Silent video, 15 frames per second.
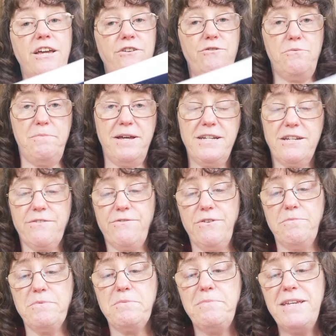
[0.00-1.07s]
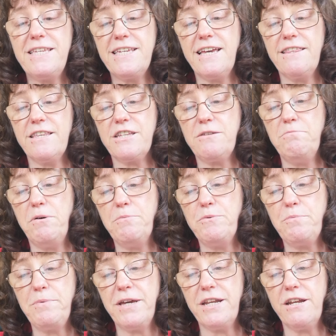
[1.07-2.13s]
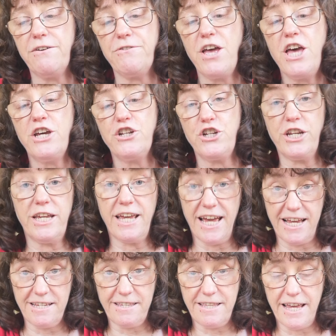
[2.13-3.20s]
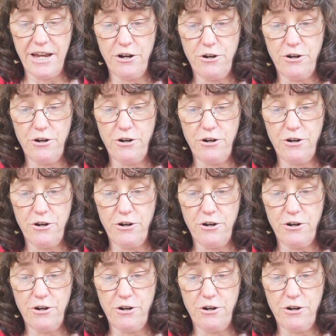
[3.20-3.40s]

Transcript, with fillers: In romantic films, me saying this to mum would be enough. She, as the